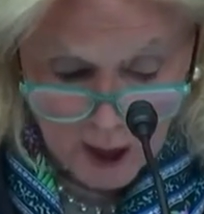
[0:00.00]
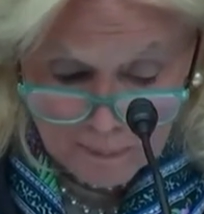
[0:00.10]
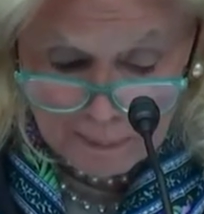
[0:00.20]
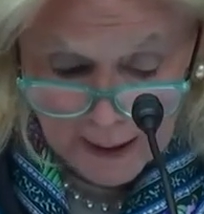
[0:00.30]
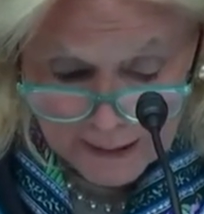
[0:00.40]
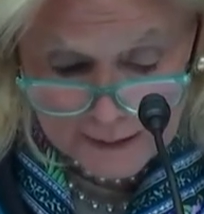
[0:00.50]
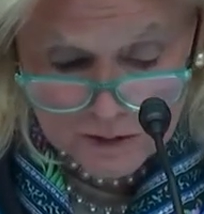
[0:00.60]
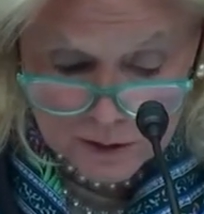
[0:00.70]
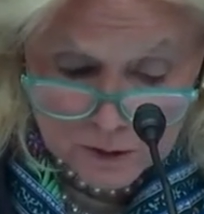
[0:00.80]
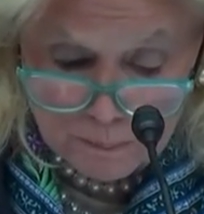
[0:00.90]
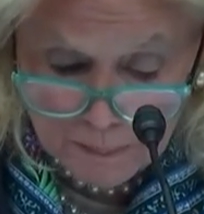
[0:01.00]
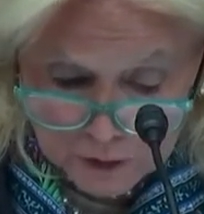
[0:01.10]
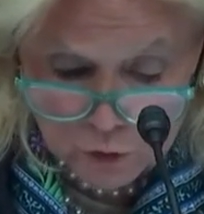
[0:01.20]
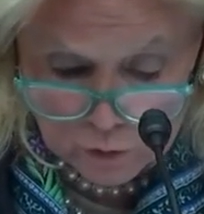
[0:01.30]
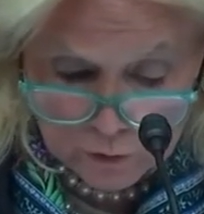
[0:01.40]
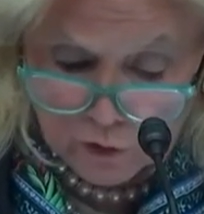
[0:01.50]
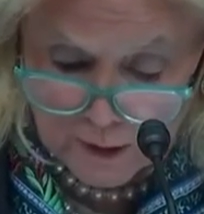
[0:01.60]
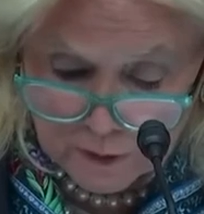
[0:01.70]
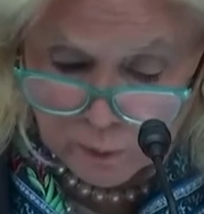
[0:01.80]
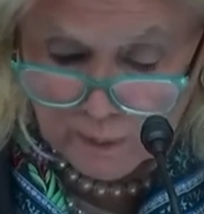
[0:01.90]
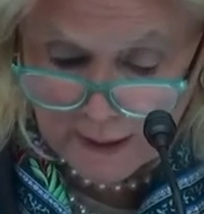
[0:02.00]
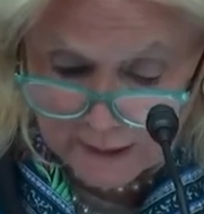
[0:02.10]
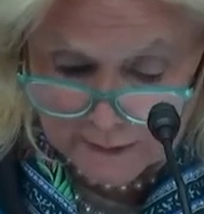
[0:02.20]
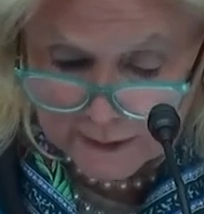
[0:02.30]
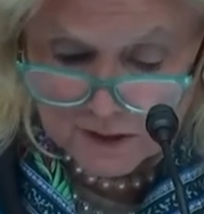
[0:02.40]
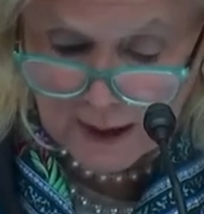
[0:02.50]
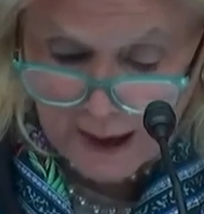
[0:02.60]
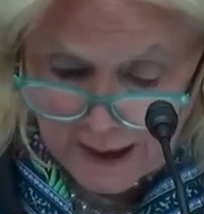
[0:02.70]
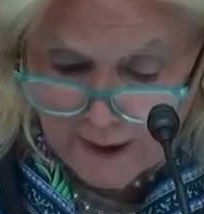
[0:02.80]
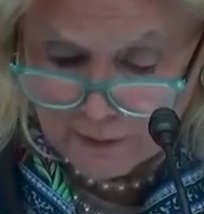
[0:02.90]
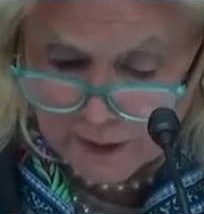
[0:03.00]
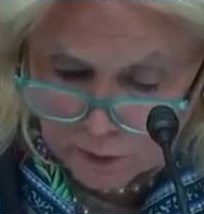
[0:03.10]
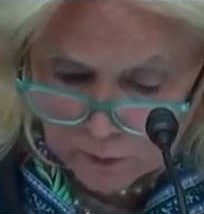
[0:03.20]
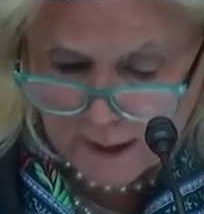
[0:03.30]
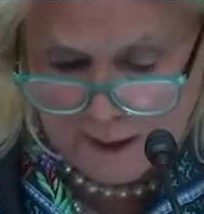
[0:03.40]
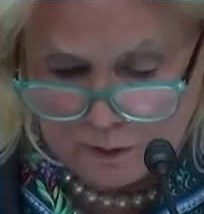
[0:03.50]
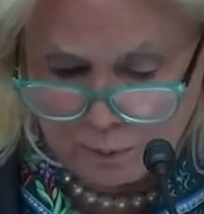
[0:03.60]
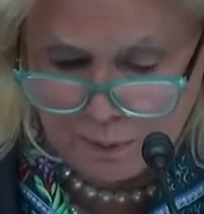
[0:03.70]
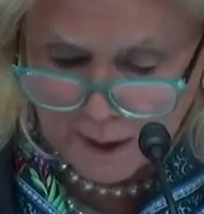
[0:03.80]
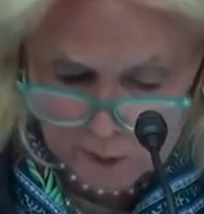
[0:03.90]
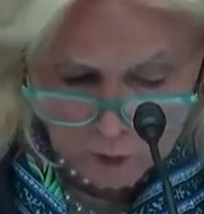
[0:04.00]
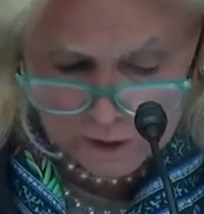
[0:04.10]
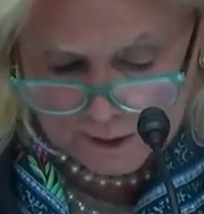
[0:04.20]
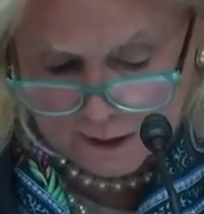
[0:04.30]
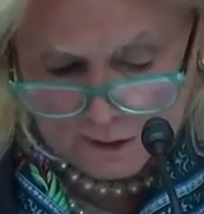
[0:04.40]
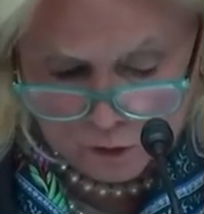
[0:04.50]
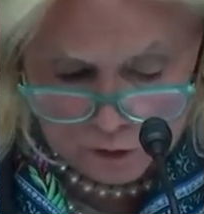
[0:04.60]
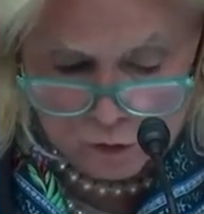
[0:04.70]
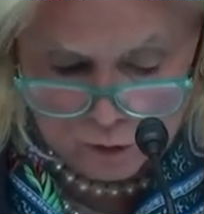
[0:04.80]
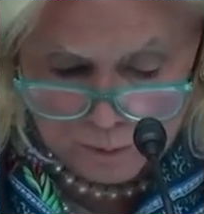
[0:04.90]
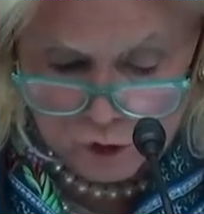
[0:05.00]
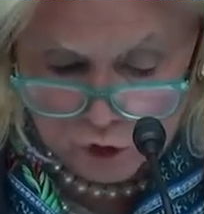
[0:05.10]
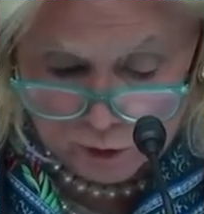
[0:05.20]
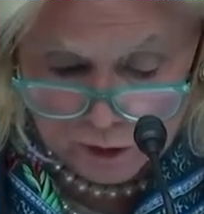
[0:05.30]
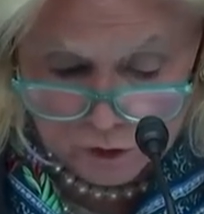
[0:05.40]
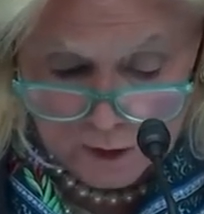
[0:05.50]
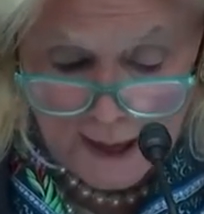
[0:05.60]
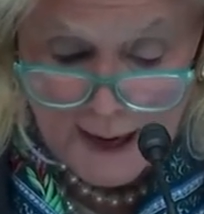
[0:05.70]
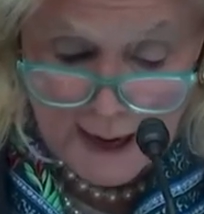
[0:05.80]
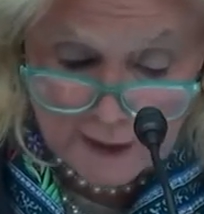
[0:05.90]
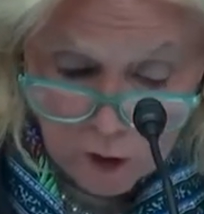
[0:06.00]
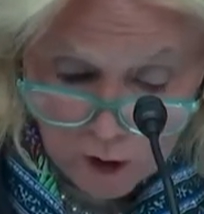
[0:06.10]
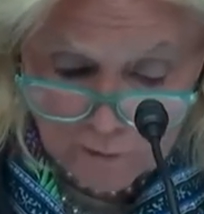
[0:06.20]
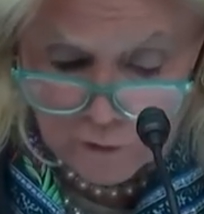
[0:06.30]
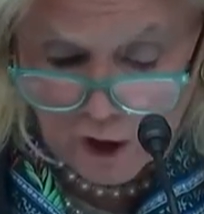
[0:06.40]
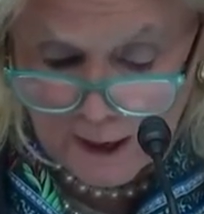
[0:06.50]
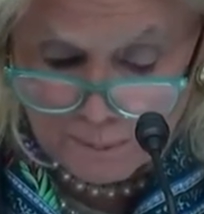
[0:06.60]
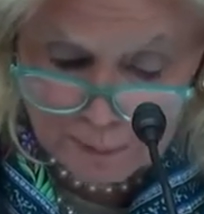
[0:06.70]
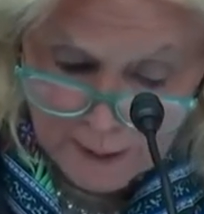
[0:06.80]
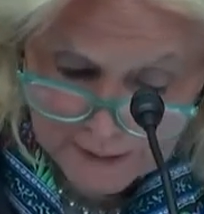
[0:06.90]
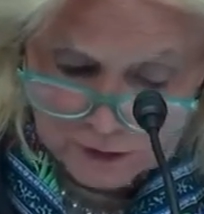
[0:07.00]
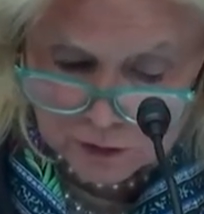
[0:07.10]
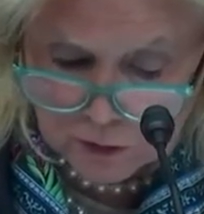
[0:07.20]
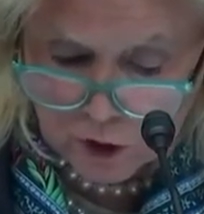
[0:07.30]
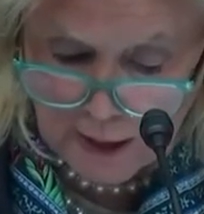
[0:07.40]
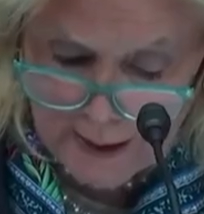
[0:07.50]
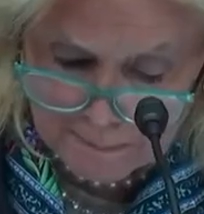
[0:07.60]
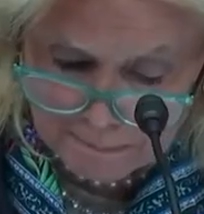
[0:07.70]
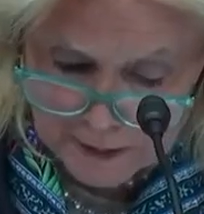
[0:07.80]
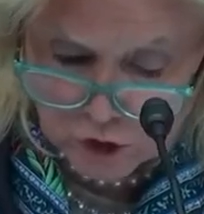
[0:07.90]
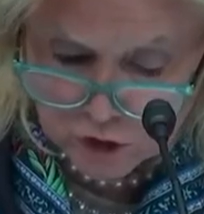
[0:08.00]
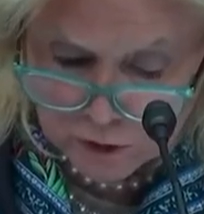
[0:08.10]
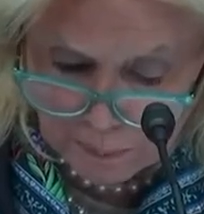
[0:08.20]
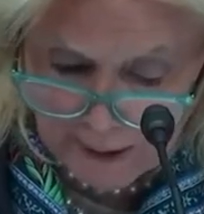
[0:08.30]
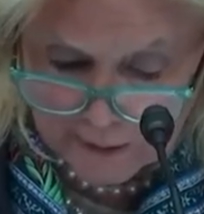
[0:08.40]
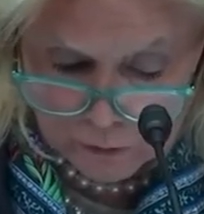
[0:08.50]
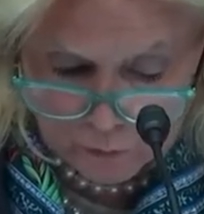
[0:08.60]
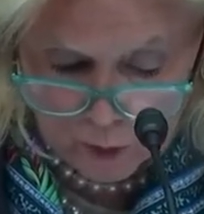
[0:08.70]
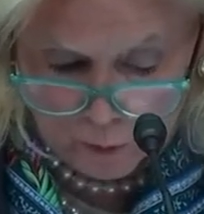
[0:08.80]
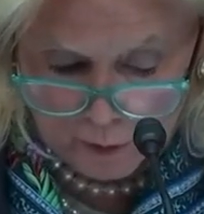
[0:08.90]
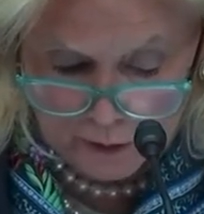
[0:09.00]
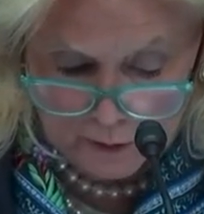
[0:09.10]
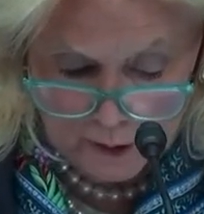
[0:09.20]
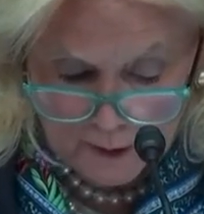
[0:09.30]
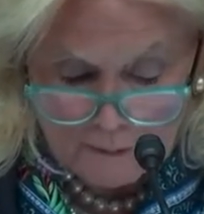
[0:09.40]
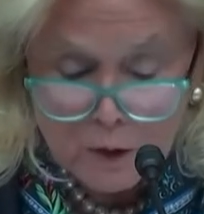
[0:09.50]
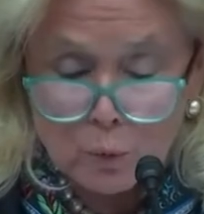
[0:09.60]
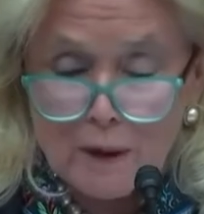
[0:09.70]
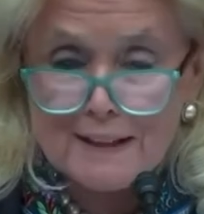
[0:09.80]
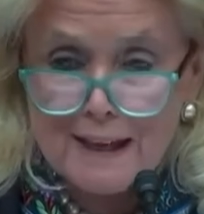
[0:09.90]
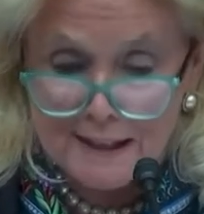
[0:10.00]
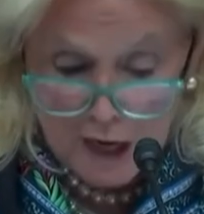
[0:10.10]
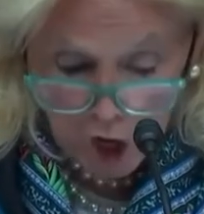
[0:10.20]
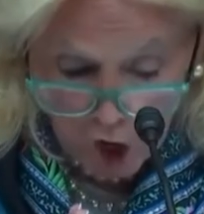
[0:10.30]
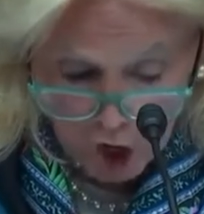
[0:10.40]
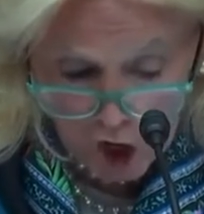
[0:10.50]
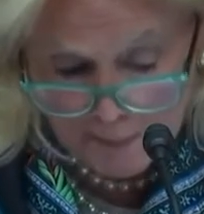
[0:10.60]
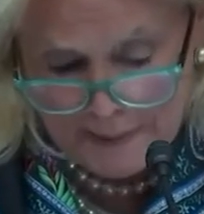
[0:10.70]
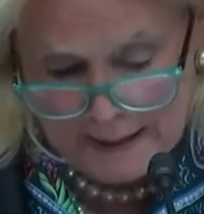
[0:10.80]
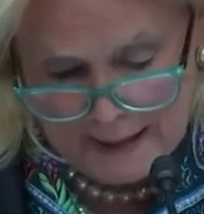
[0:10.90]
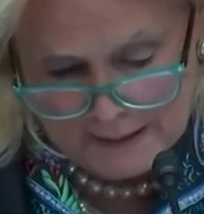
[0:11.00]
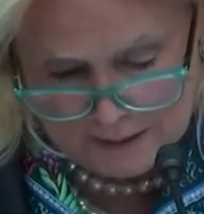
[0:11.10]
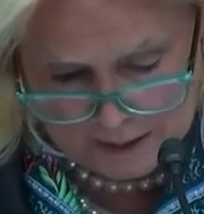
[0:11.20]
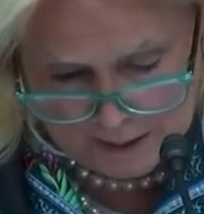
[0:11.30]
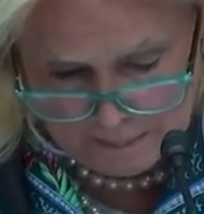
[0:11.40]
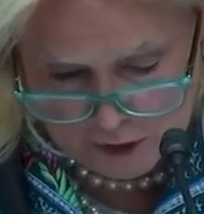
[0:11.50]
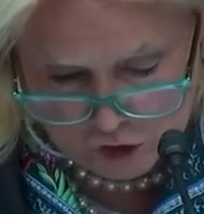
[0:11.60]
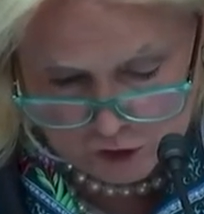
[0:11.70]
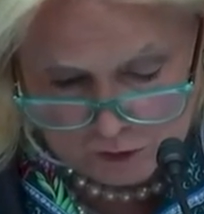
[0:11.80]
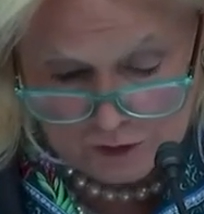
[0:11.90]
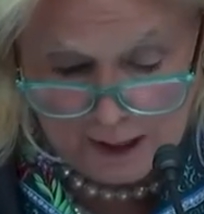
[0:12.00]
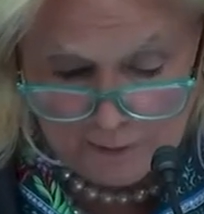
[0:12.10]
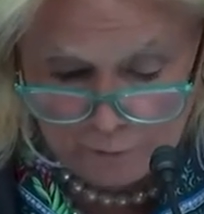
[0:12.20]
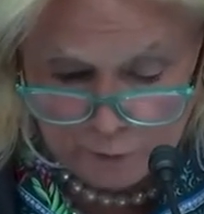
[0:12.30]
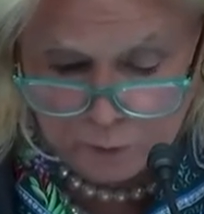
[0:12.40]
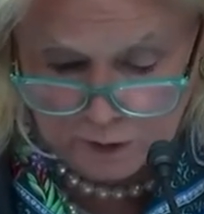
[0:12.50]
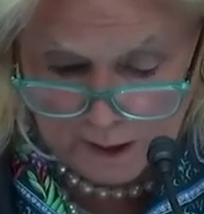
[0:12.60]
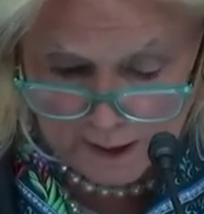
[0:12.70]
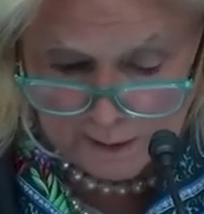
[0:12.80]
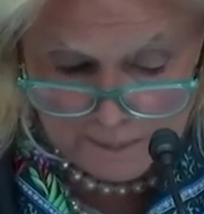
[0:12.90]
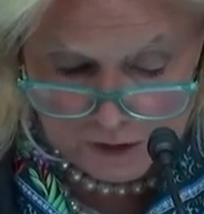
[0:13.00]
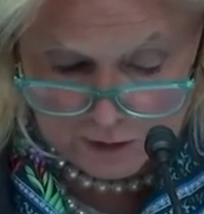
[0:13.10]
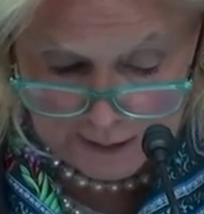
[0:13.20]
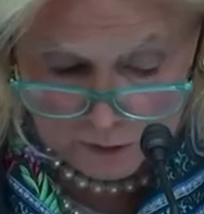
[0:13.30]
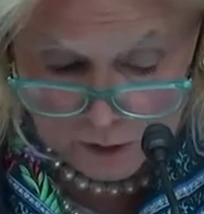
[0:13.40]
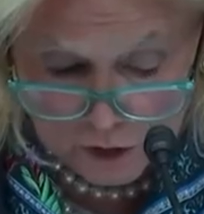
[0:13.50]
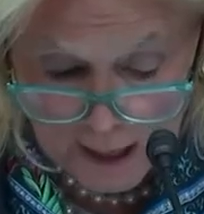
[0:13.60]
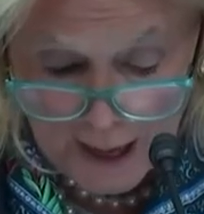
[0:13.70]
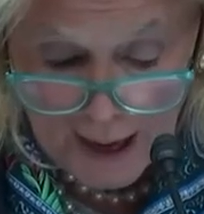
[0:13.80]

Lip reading: Our policies must reflect the realities on the ground, prioritize consumer choice, and offer a practical, ambitious path forward. We need harmonized emissions and fuel economy standards,